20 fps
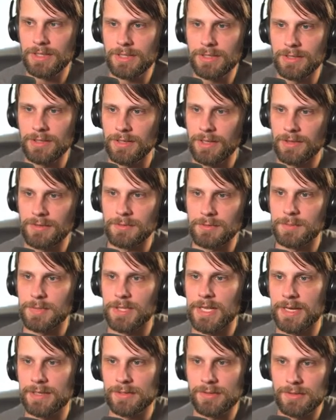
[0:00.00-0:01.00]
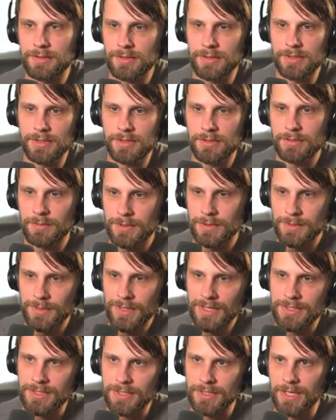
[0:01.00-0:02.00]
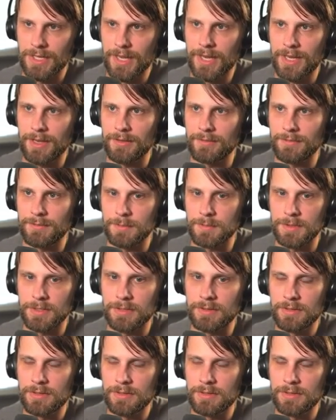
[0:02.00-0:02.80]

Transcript: another black card here, which we actually have, but